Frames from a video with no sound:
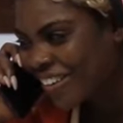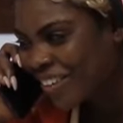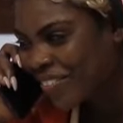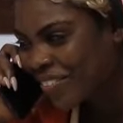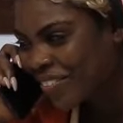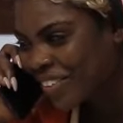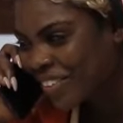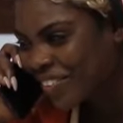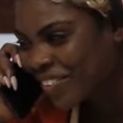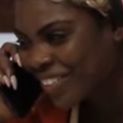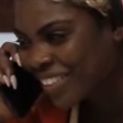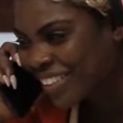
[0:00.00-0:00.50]
All
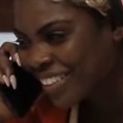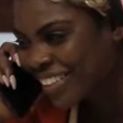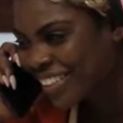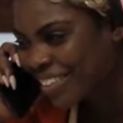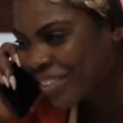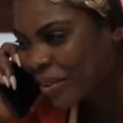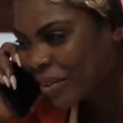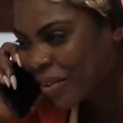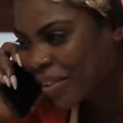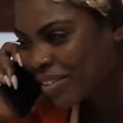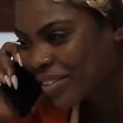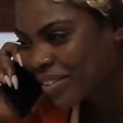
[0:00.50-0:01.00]
right,
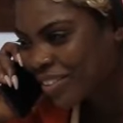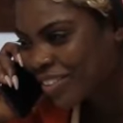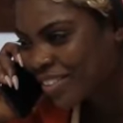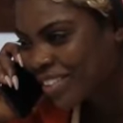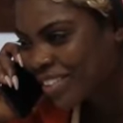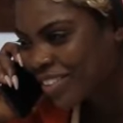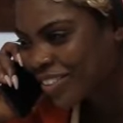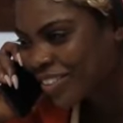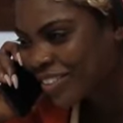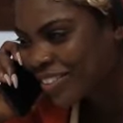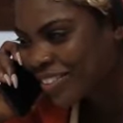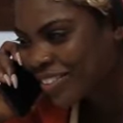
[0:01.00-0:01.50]
baby.
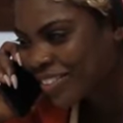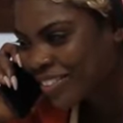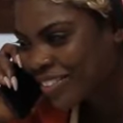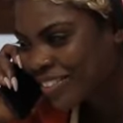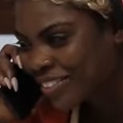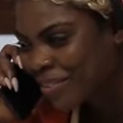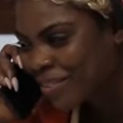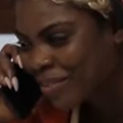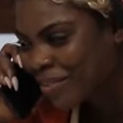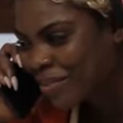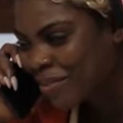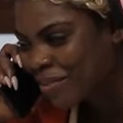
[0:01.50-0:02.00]
See you
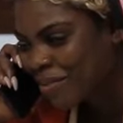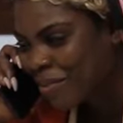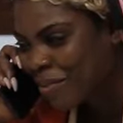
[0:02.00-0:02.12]
soon.